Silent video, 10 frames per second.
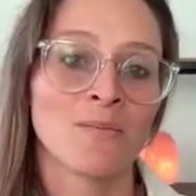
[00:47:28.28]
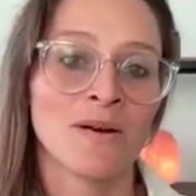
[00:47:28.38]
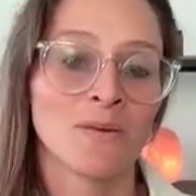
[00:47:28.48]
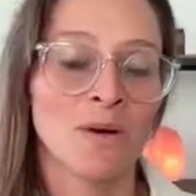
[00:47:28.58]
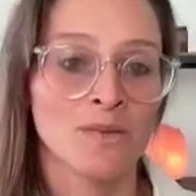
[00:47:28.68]

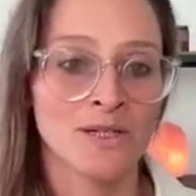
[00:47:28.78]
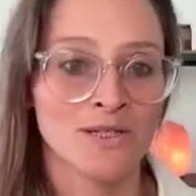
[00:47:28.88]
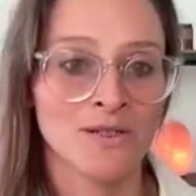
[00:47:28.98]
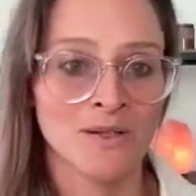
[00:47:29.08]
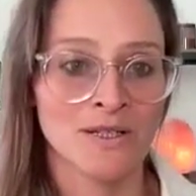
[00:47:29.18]
But what we're
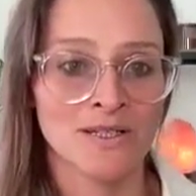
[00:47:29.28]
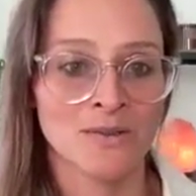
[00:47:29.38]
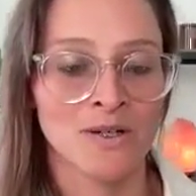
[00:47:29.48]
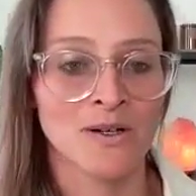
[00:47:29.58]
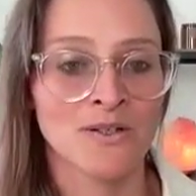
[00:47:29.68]
doing is
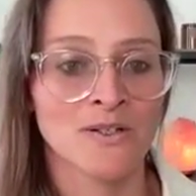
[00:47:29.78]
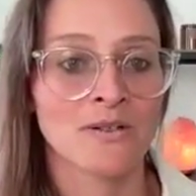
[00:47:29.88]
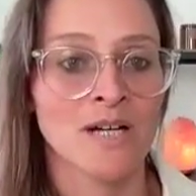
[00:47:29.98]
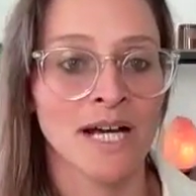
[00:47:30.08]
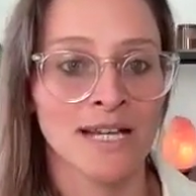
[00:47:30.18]
we're also
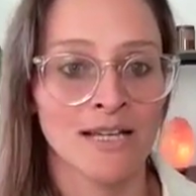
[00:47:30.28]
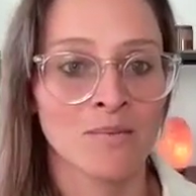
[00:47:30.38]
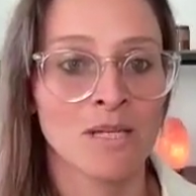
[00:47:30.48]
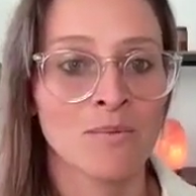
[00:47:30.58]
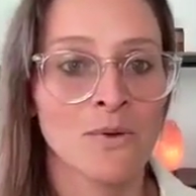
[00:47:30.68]
guiding
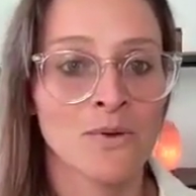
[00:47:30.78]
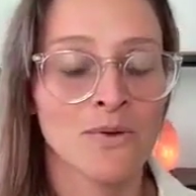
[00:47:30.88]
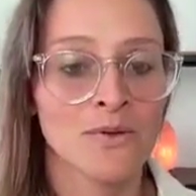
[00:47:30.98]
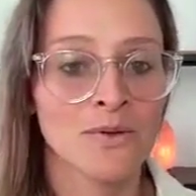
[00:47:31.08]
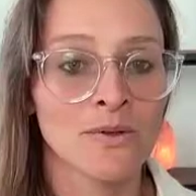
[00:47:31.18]
people
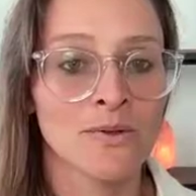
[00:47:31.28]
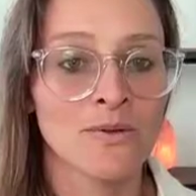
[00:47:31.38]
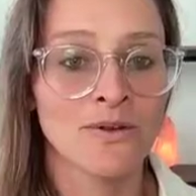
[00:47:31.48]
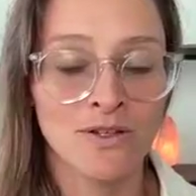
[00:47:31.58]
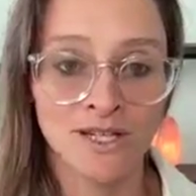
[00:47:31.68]
through
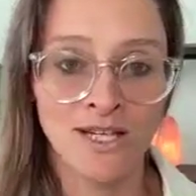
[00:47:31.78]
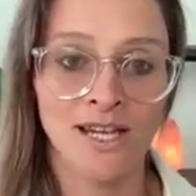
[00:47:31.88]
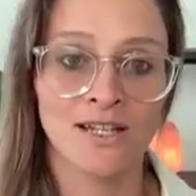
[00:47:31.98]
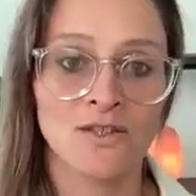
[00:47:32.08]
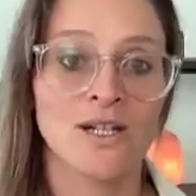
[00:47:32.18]

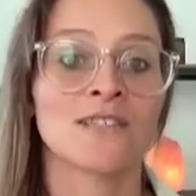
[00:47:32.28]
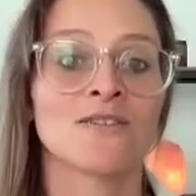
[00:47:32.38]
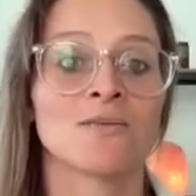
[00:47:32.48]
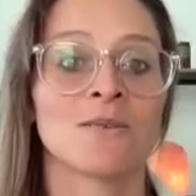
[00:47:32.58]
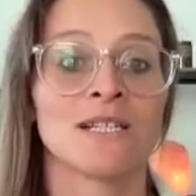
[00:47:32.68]
30-day
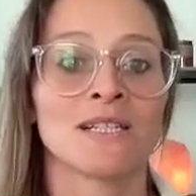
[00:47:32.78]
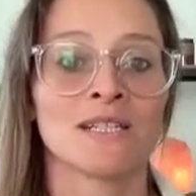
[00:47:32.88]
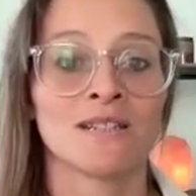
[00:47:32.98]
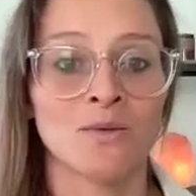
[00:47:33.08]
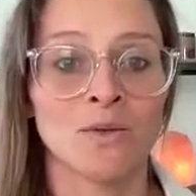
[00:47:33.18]

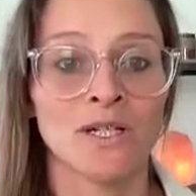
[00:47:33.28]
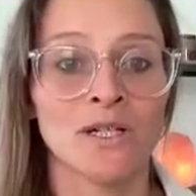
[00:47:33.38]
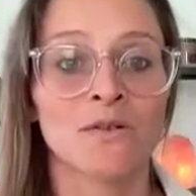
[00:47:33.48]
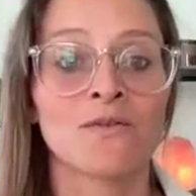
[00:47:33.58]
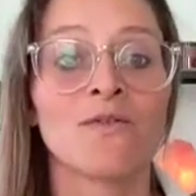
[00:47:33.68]
transformations where
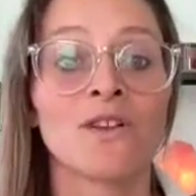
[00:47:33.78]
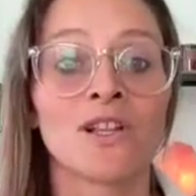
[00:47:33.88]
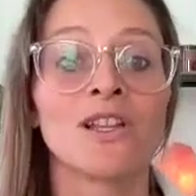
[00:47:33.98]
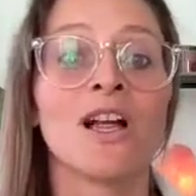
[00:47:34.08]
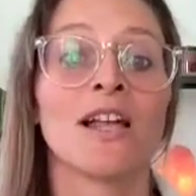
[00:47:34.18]
you're
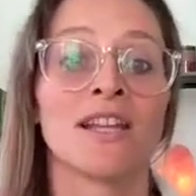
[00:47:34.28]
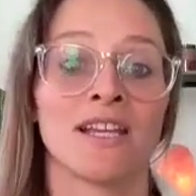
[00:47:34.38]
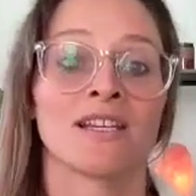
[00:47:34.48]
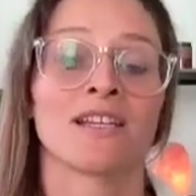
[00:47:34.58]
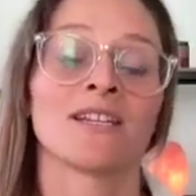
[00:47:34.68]

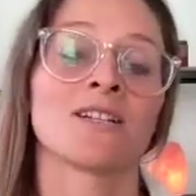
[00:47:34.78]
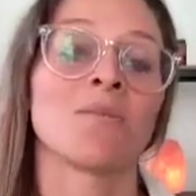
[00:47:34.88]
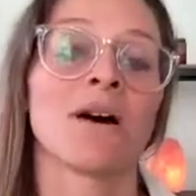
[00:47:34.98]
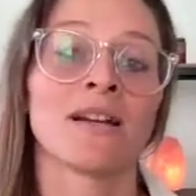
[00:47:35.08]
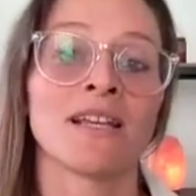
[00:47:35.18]
flooding your
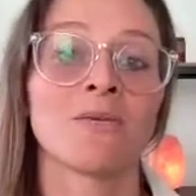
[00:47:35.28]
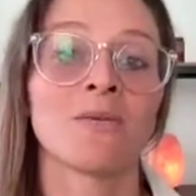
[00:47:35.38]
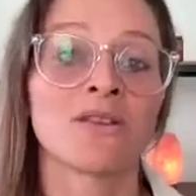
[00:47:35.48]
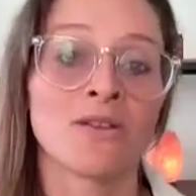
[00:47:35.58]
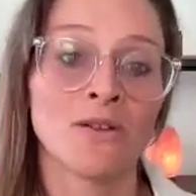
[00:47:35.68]
body
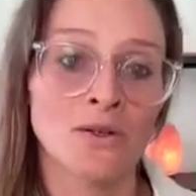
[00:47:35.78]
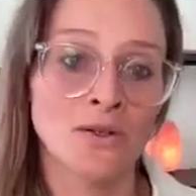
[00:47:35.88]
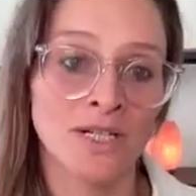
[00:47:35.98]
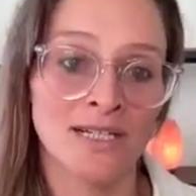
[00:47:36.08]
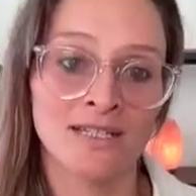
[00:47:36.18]
with
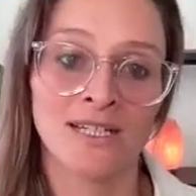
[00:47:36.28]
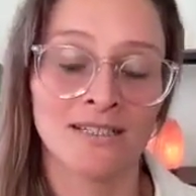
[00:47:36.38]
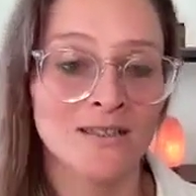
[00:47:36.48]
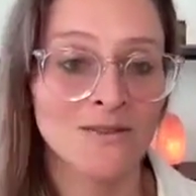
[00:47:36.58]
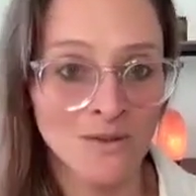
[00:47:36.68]

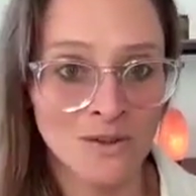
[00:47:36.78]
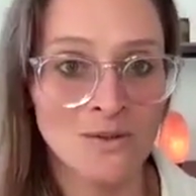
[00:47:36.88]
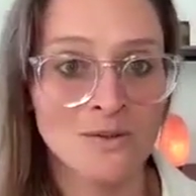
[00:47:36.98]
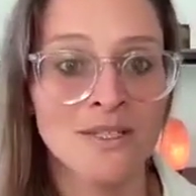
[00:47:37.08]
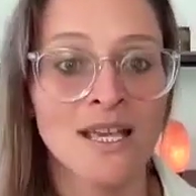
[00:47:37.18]
nutrient-dense
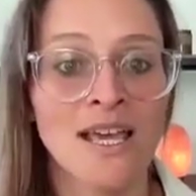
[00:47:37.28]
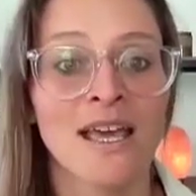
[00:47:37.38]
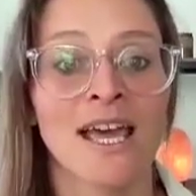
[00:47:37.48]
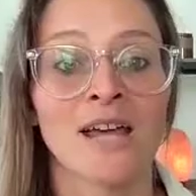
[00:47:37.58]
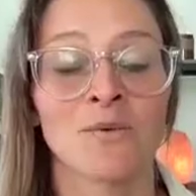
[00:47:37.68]
foods,
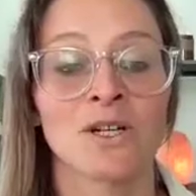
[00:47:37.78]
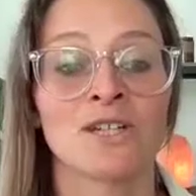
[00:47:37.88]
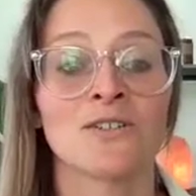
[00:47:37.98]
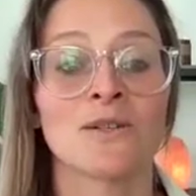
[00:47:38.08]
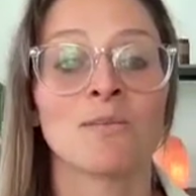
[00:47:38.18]
and where
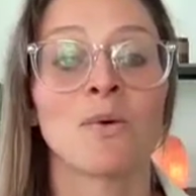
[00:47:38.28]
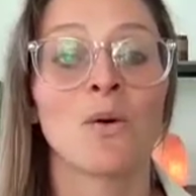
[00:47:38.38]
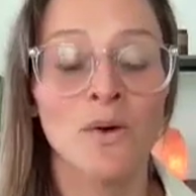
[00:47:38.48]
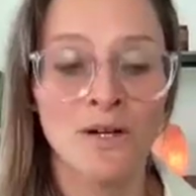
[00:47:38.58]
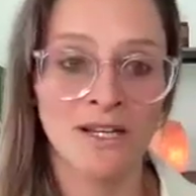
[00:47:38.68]
you're
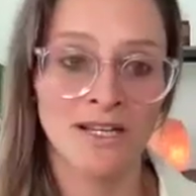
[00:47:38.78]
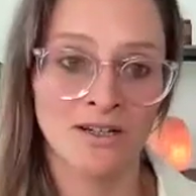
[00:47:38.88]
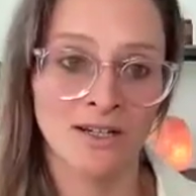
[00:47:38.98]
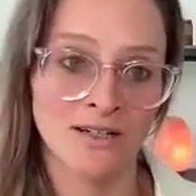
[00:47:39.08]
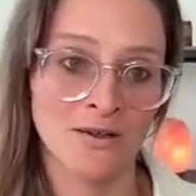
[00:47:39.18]
supporting
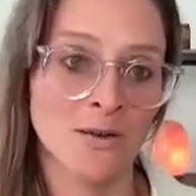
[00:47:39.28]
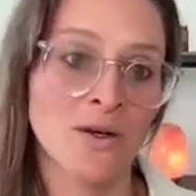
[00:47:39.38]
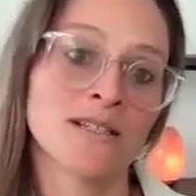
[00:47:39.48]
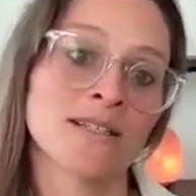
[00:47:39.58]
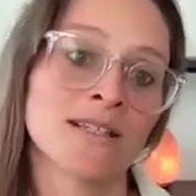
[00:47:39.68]
your
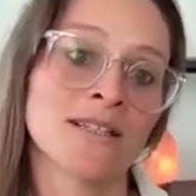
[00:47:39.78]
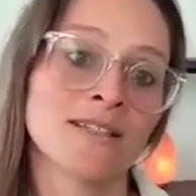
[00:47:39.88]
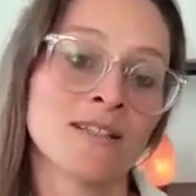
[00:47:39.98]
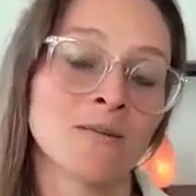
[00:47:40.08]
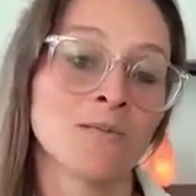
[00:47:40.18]
endocrine
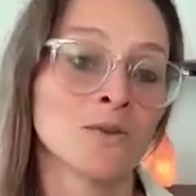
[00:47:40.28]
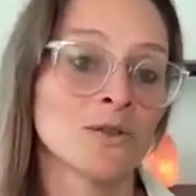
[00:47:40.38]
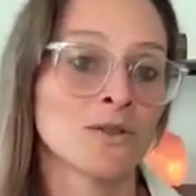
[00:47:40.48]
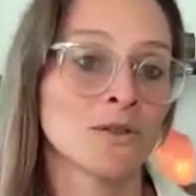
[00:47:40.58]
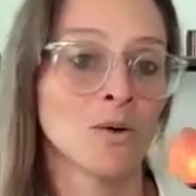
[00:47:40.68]
system
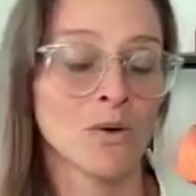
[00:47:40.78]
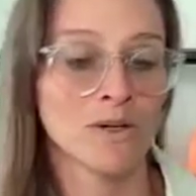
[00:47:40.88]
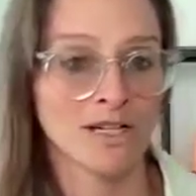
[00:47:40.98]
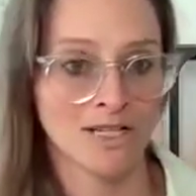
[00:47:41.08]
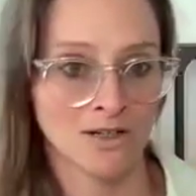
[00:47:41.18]
or
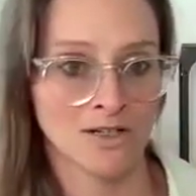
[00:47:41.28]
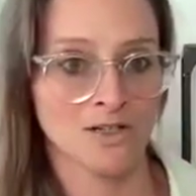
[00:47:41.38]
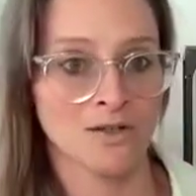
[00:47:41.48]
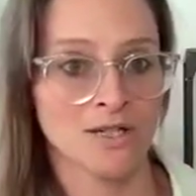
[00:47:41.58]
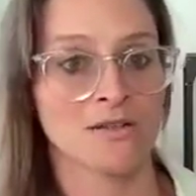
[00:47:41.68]
supporting your
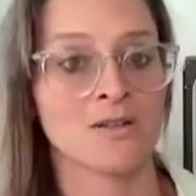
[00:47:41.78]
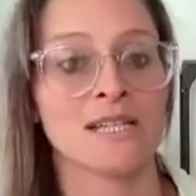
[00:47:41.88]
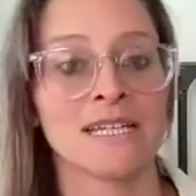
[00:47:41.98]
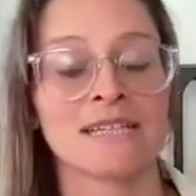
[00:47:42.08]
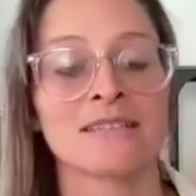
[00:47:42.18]
adrenal
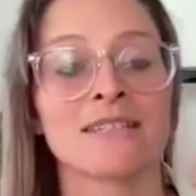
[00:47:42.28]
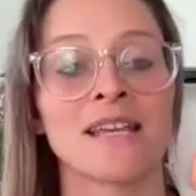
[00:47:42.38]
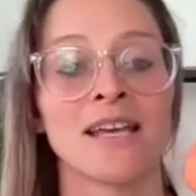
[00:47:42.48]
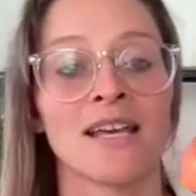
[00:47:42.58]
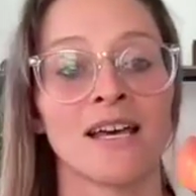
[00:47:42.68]
glands,